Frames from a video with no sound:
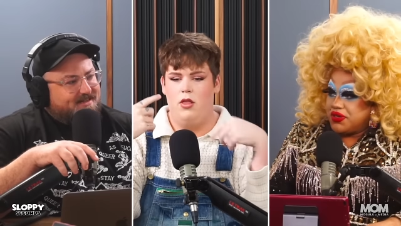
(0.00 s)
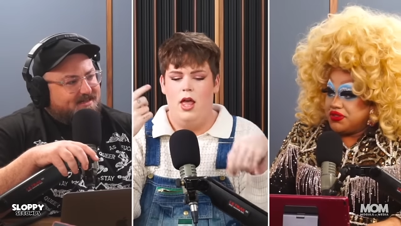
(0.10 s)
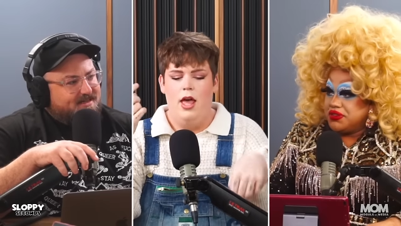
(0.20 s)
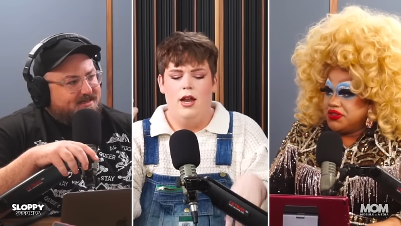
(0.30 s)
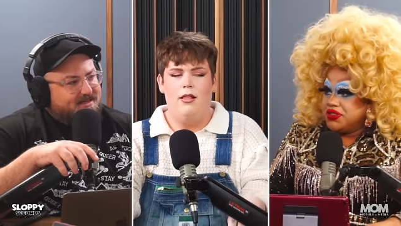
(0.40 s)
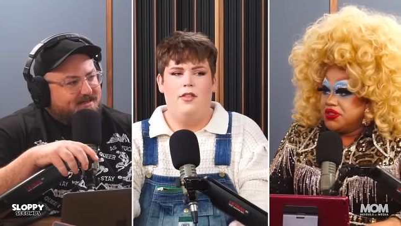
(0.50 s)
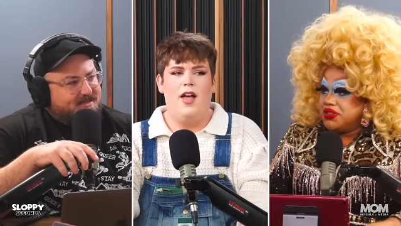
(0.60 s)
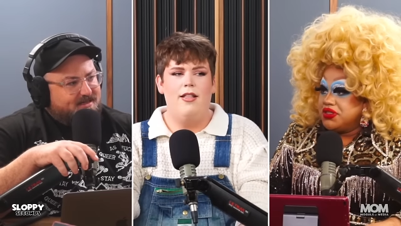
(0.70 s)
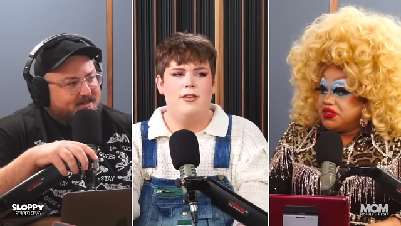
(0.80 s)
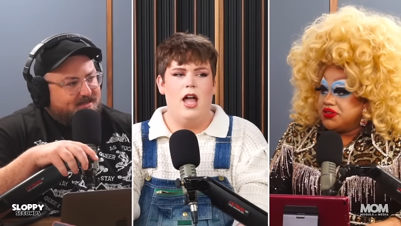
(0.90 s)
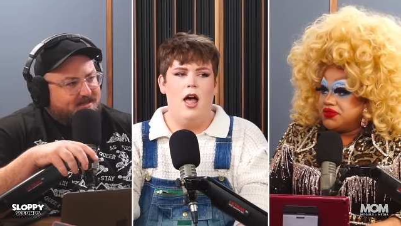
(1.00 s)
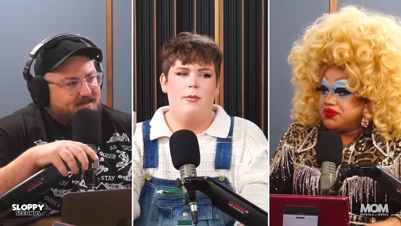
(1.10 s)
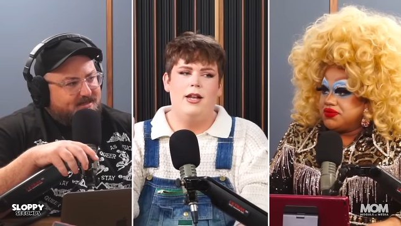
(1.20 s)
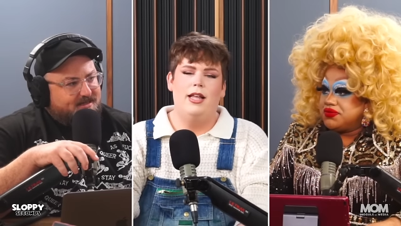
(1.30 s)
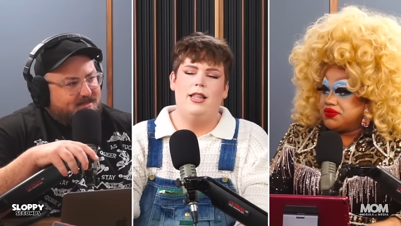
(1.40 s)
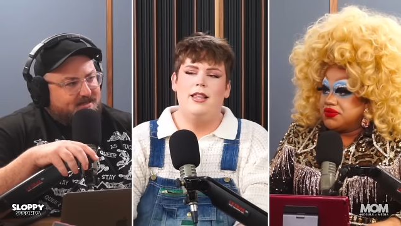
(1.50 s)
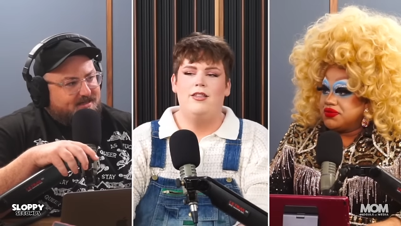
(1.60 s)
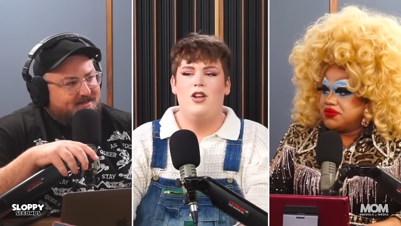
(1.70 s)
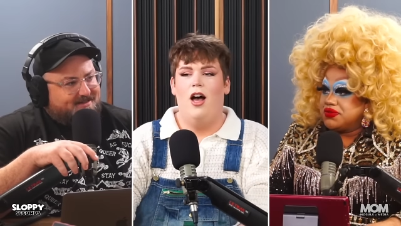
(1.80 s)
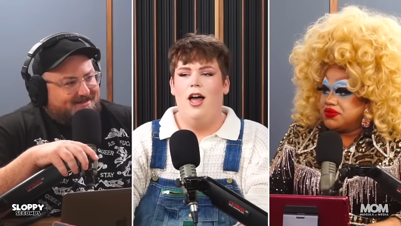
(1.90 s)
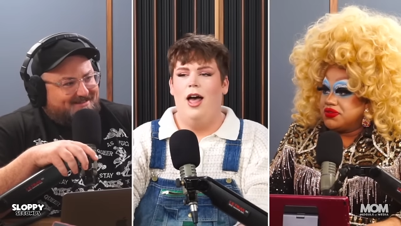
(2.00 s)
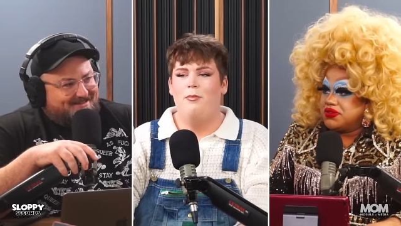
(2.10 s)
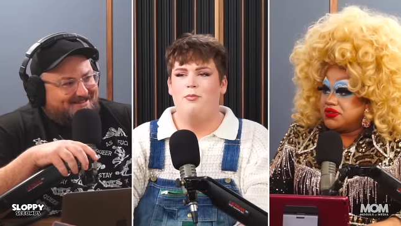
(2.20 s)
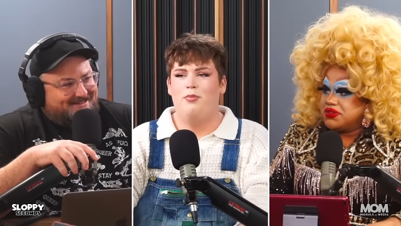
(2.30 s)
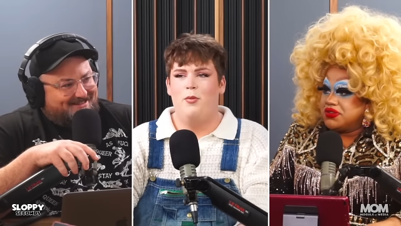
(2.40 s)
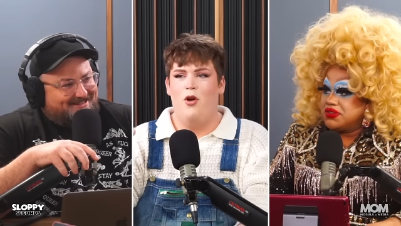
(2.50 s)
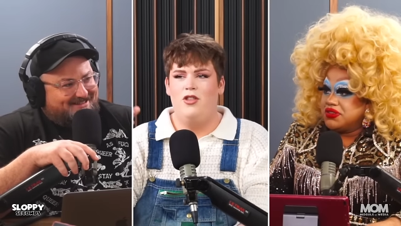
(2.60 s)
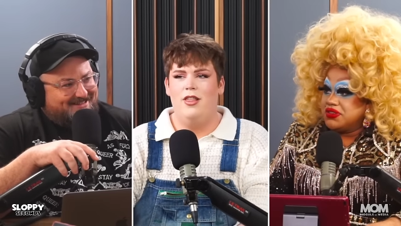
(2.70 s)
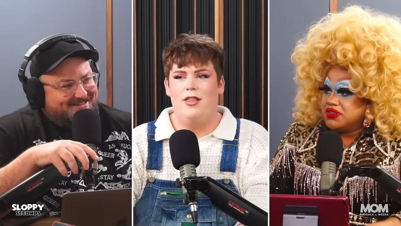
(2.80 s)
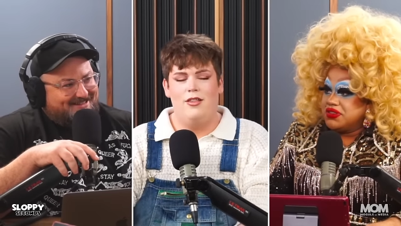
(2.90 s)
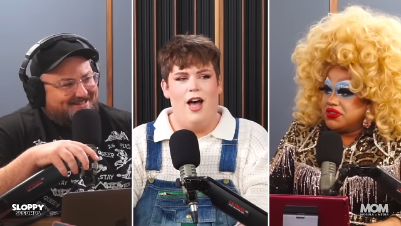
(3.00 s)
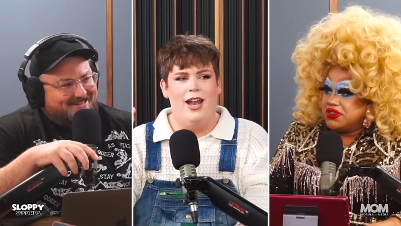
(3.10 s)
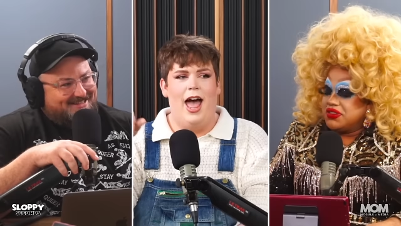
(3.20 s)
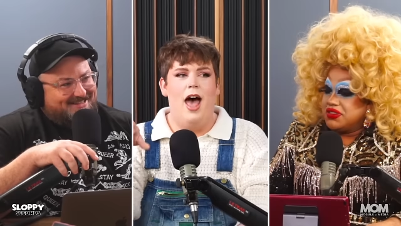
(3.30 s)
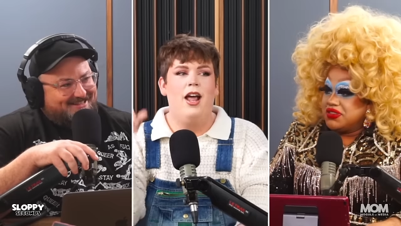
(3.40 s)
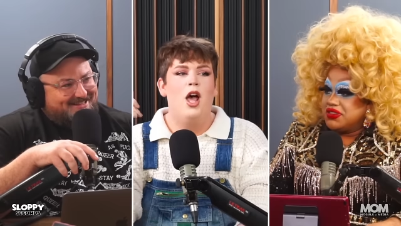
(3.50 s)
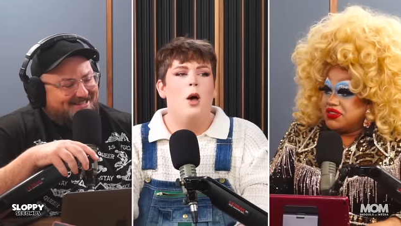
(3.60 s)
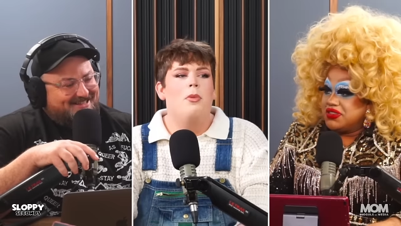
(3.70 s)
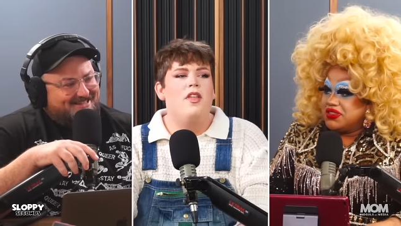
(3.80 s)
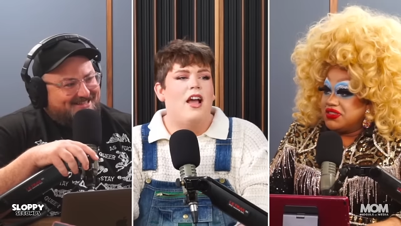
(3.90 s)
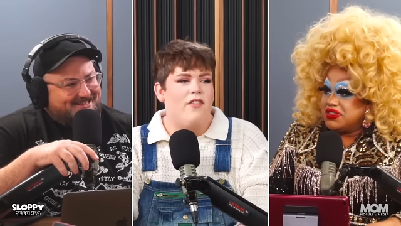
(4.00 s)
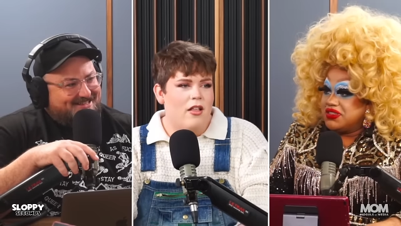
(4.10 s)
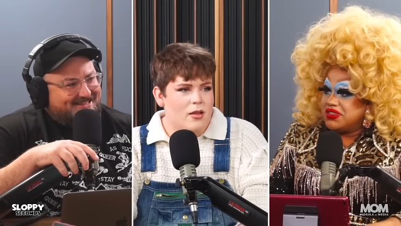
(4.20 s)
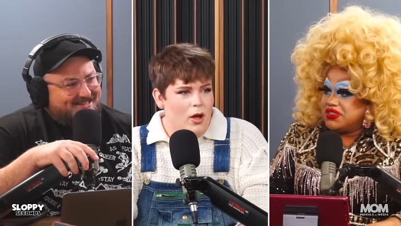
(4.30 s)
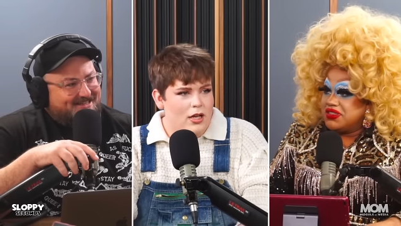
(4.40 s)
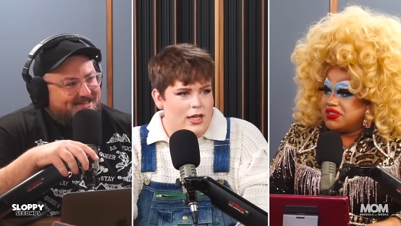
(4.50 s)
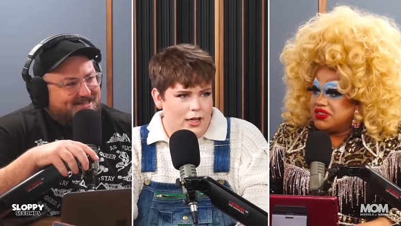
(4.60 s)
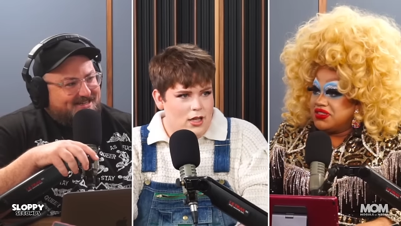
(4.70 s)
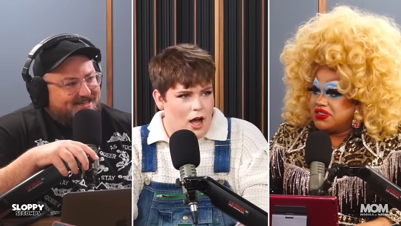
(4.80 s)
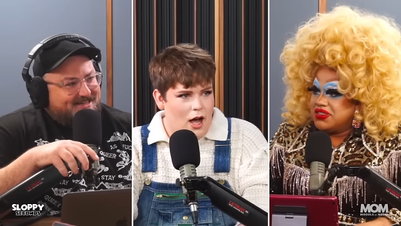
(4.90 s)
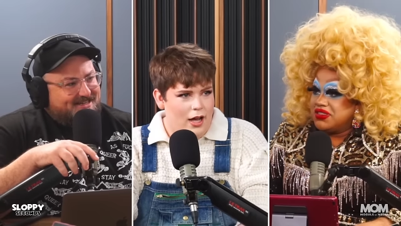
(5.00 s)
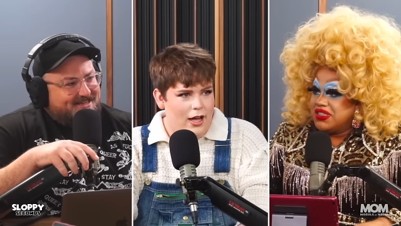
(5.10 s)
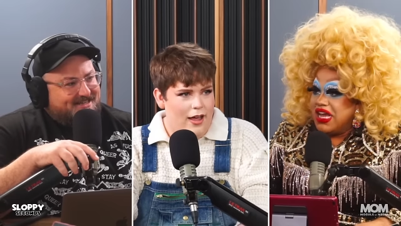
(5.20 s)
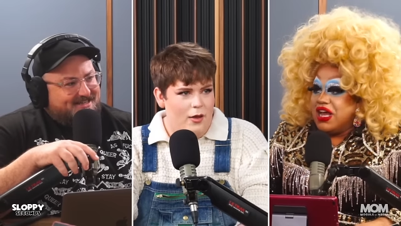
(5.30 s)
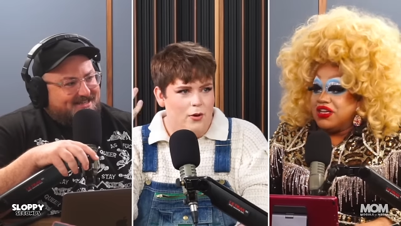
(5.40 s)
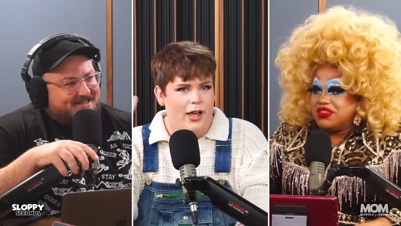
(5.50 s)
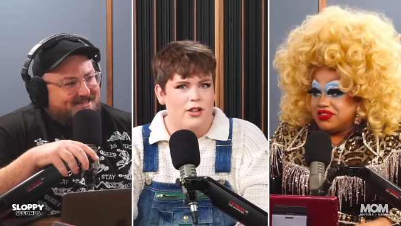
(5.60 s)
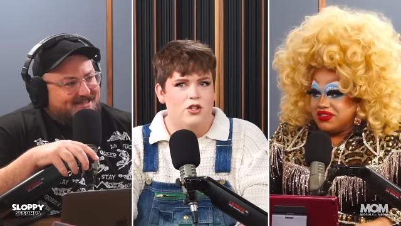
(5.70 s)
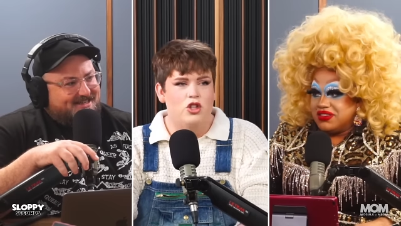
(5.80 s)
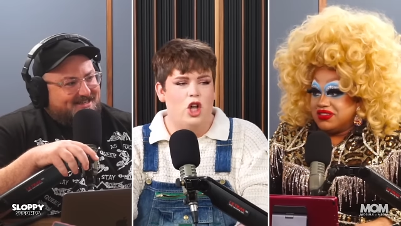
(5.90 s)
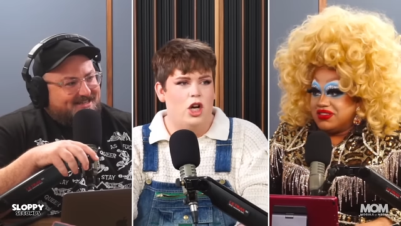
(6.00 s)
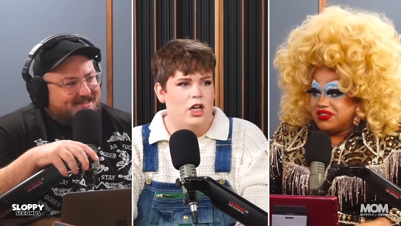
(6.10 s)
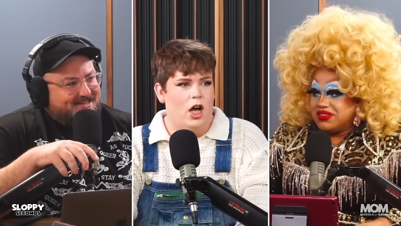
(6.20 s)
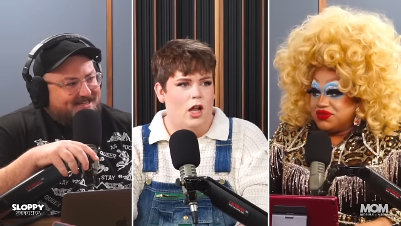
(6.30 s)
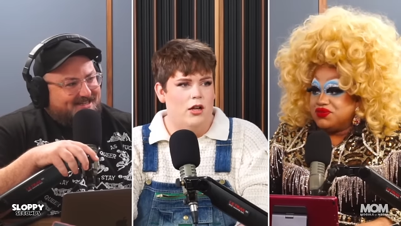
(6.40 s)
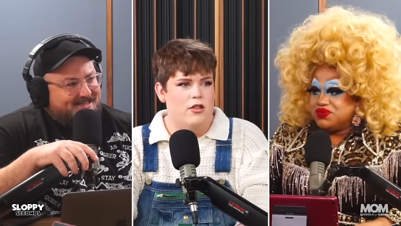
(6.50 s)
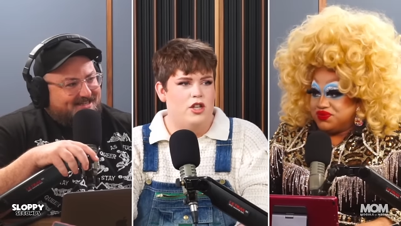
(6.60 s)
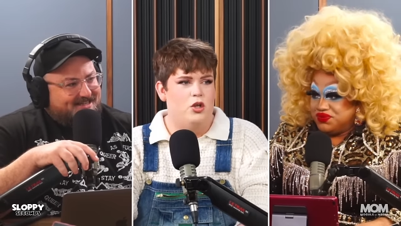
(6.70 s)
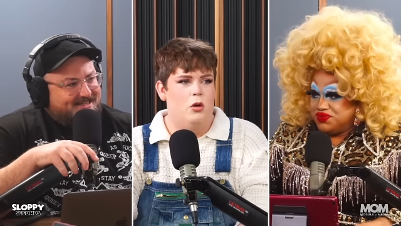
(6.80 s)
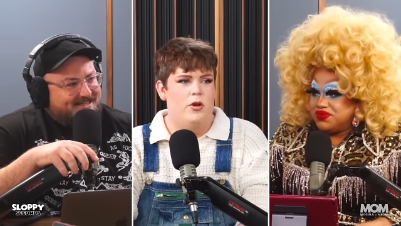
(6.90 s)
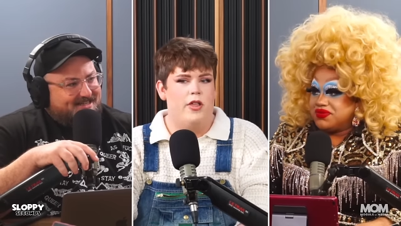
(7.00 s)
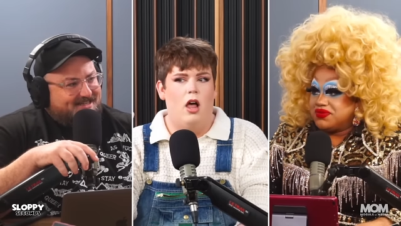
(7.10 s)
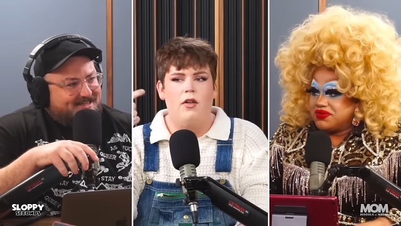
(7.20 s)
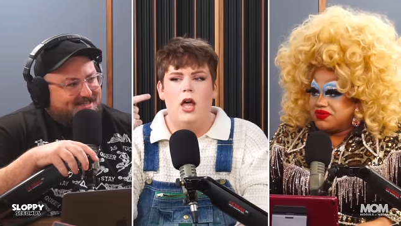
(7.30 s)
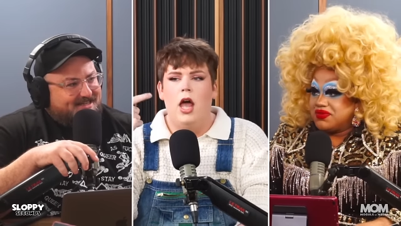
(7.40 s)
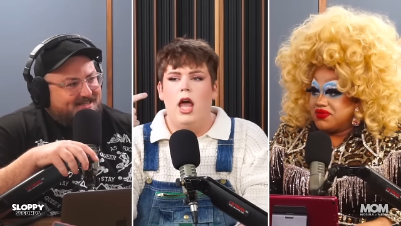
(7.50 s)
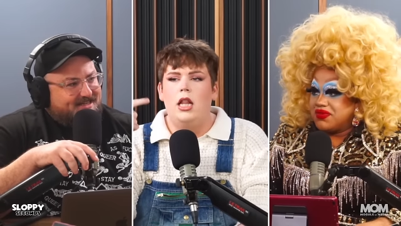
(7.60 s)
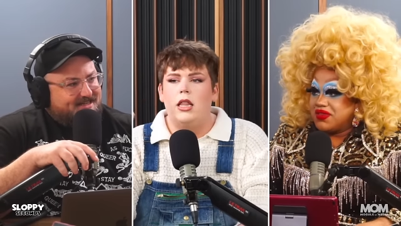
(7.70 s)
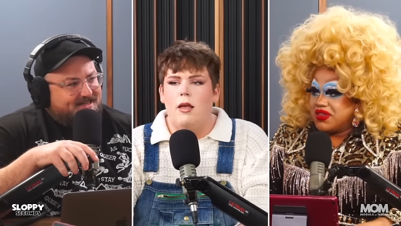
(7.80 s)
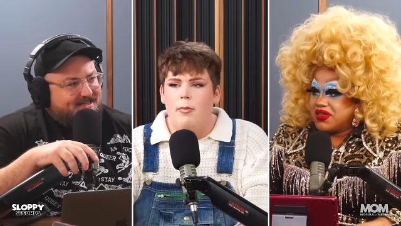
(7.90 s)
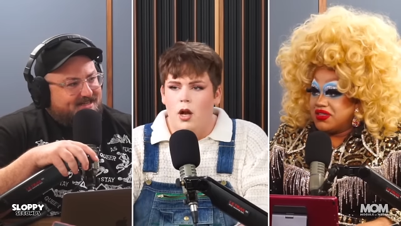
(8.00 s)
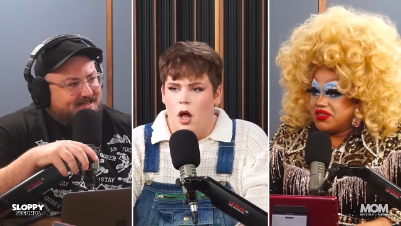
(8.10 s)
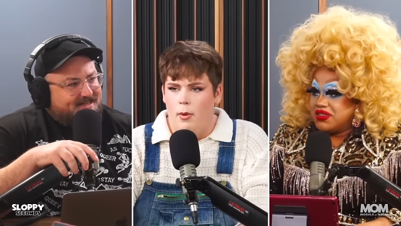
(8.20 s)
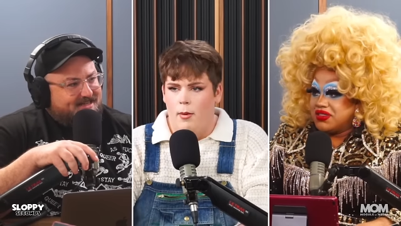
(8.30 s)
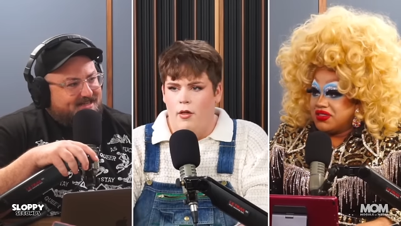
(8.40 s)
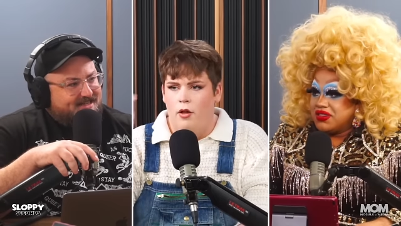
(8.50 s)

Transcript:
Speaker 1: I was like, that's dumb. And like, this is not a promotion. This is not an ad. But then I found some on TikTok and they were like $30 to do them yourself. And these have been on my mouth